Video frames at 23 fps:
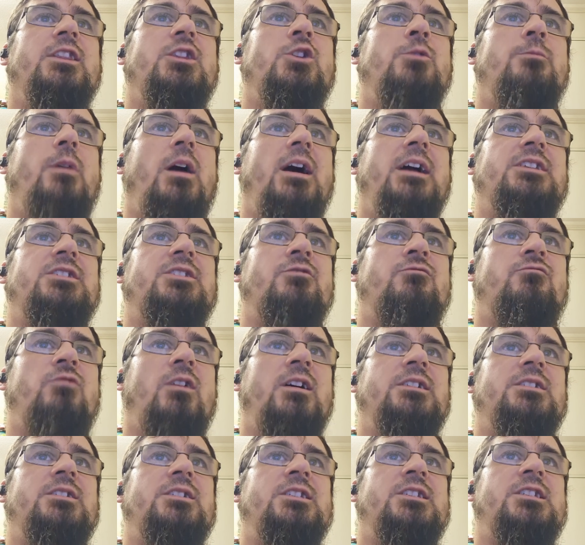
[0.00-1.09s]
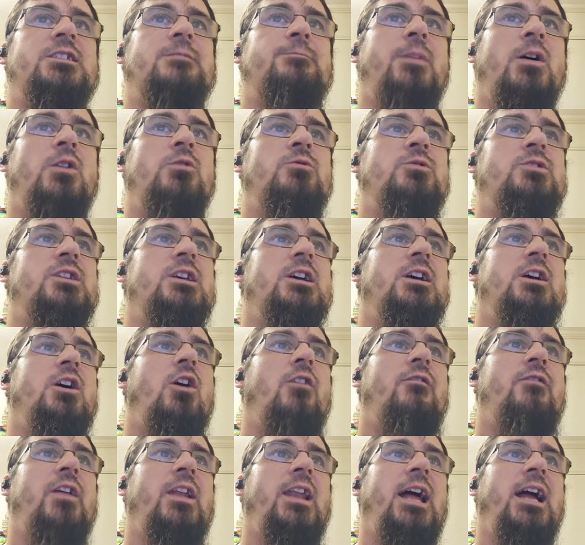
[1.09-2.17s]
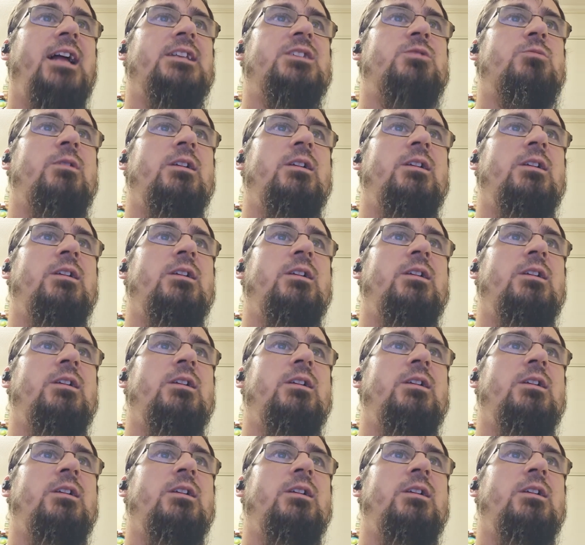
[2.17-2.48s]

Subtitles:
the Umayyads the right to dispose of the lands,